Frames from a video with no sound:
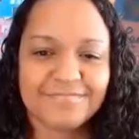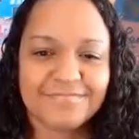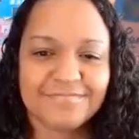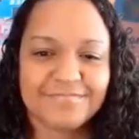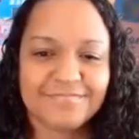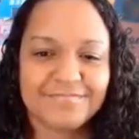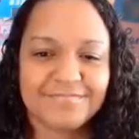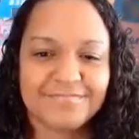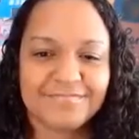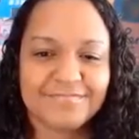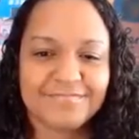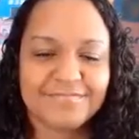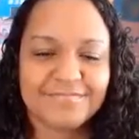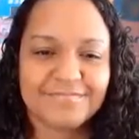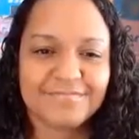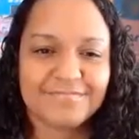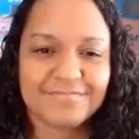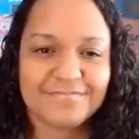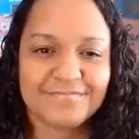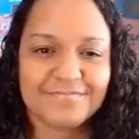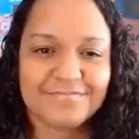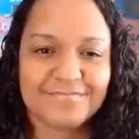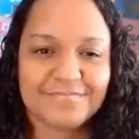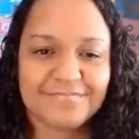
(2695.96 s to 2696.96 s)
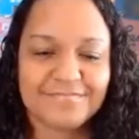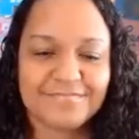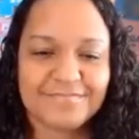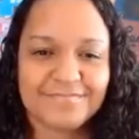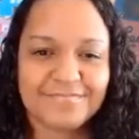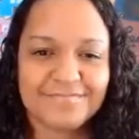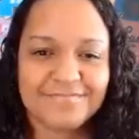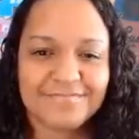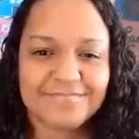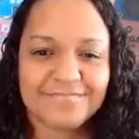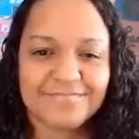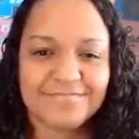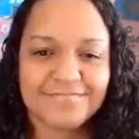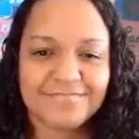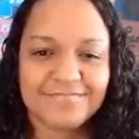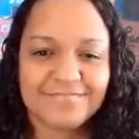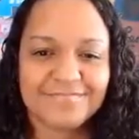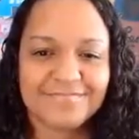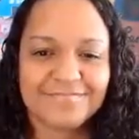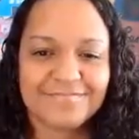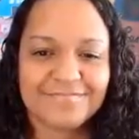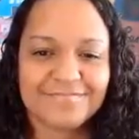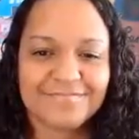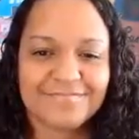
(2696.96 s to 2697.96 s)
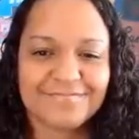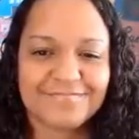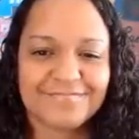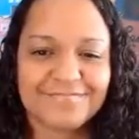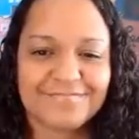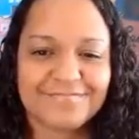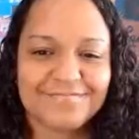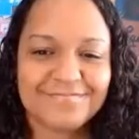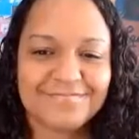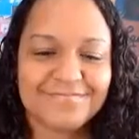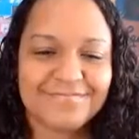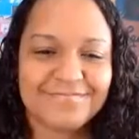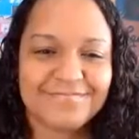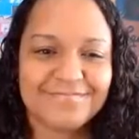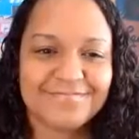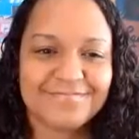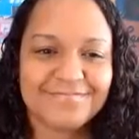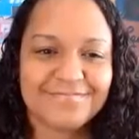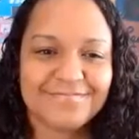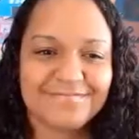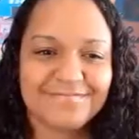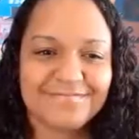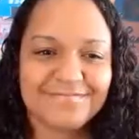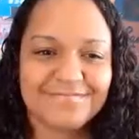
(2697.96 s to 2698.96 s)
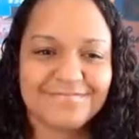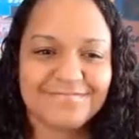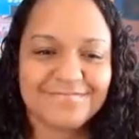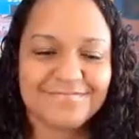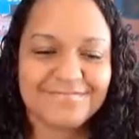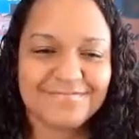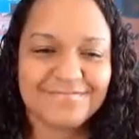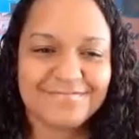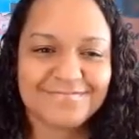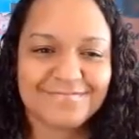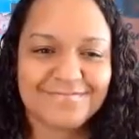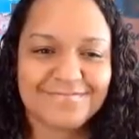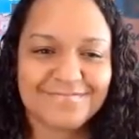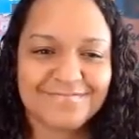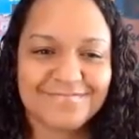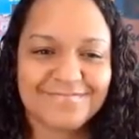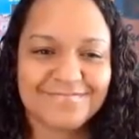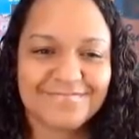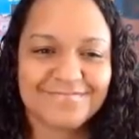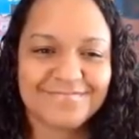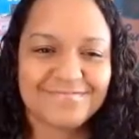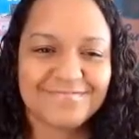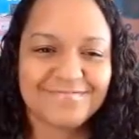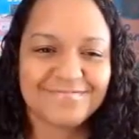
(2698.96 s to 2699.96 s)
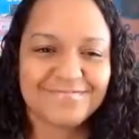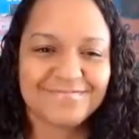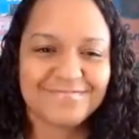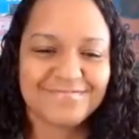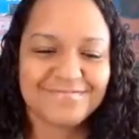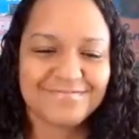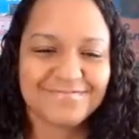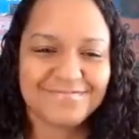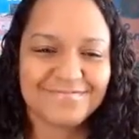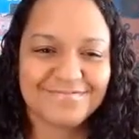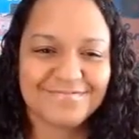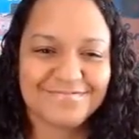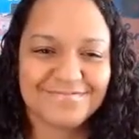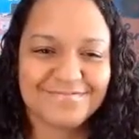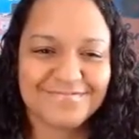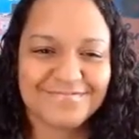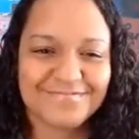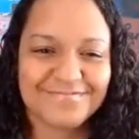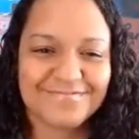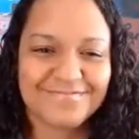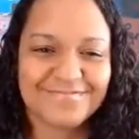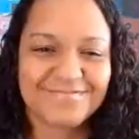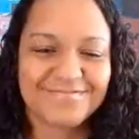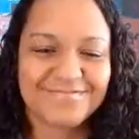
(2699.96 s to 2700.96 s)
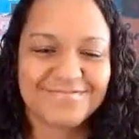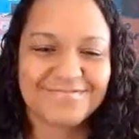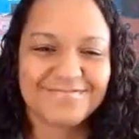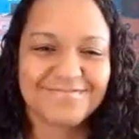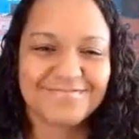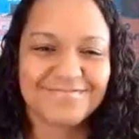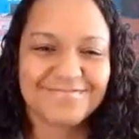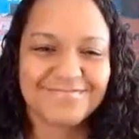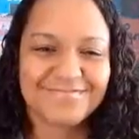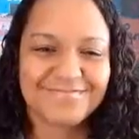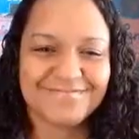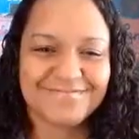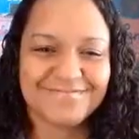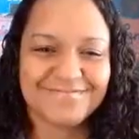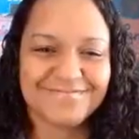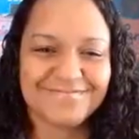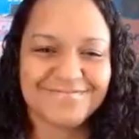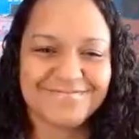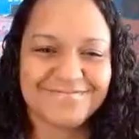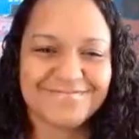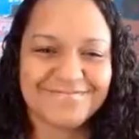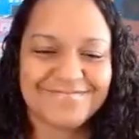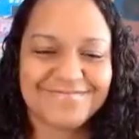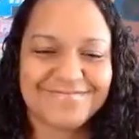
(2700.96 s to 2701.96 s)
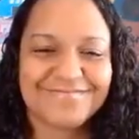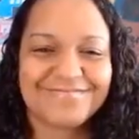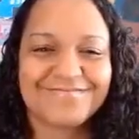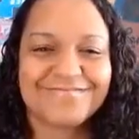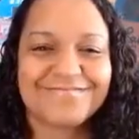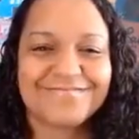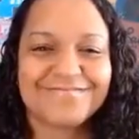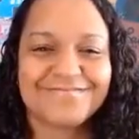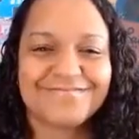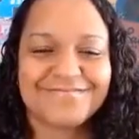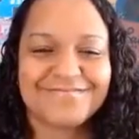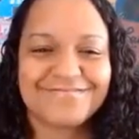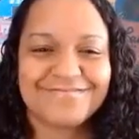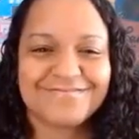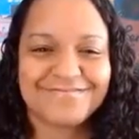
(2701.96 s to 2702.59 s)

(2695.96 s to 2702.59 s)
(silent)